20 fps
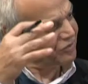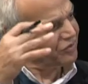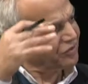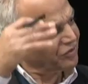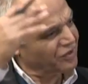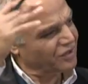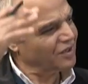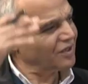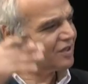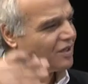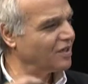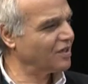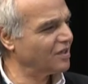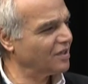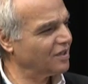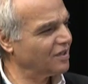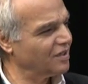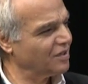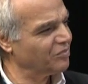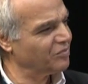to think
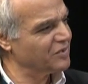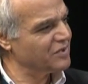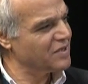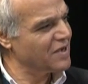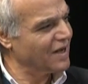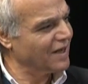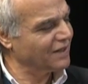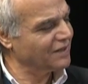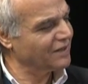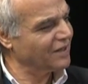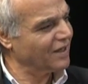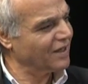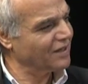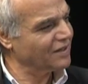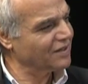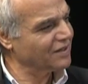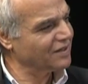beyond that.